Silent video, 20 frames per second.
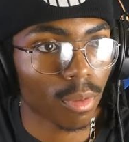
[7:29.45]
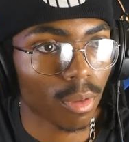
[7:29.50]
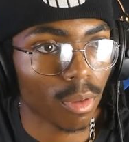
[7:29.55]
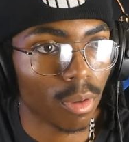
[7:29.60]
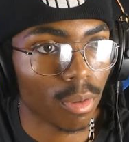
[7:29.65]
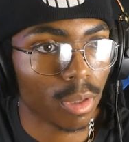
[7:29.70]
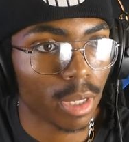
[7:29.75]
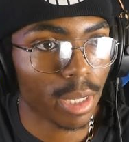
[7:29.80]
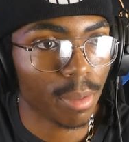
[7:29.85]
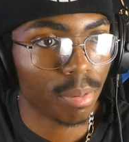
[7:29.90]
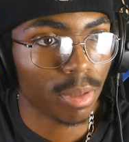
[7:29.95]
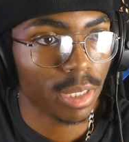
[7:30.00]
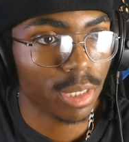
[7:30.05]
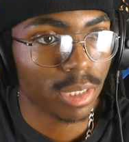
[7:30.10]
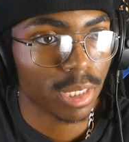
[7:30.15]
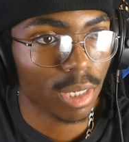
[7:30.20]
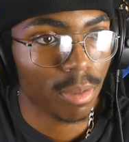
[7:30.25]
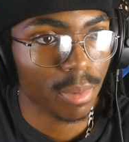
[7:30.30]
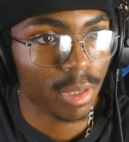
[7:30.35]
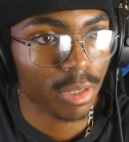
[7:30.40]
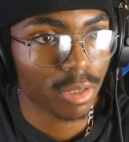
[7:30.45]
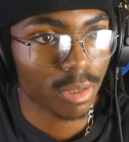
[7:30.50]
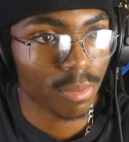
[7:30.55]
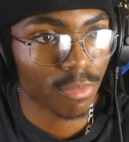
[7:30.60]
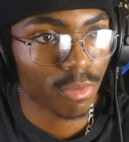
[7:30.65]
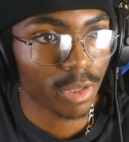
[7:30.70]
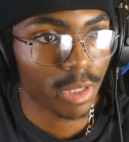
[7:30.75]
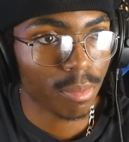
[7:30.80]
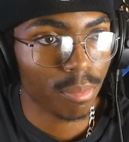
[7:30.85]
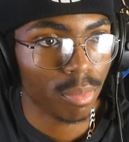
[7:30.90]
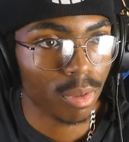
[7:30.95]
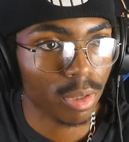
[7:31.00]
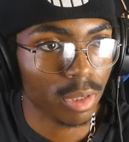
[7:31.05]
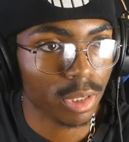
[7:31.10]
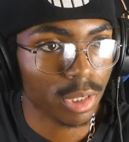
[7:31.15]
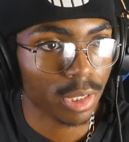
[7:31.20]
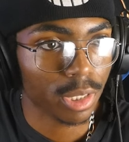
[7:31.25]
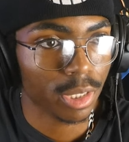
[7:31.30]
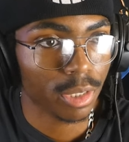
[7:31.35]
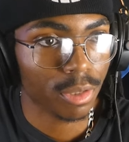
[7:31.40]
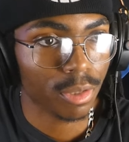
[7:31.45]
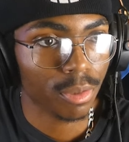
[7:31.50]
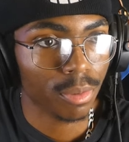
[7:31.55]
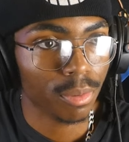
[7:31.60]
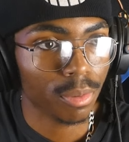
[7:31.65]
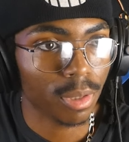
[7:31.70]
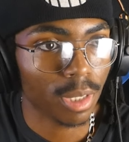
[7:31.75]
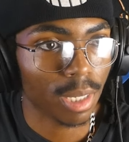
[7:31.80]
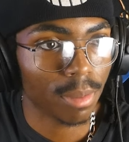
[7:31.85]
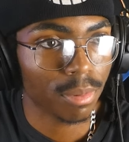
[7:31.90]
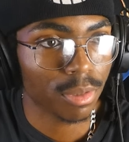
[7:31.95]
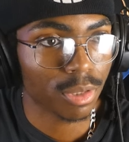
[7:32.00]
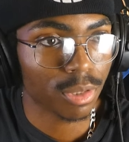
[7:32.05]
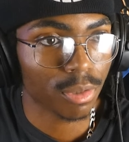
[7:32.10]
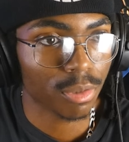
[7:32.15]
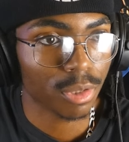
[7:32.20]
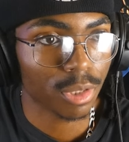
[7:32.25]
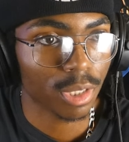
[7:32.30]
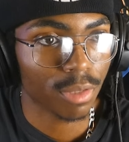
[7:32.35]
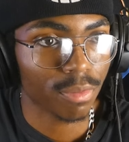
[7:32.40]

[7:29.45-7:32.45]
Okay, please tell me there's some freaking bullets in here, dude. I've been searching